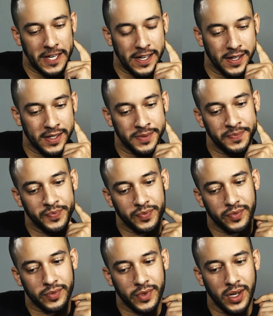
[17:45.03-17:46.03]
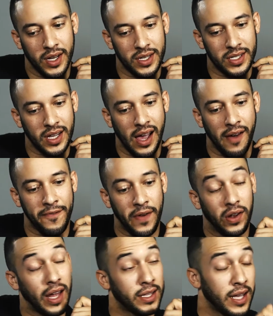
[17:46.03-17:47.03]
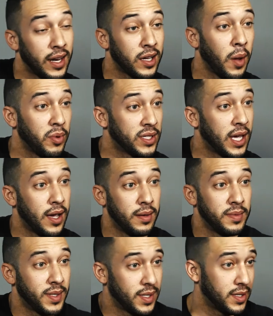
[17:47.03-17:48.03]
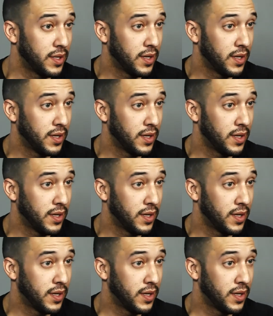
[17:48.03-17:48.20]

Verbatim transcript: Uh, because I felt like that a couple times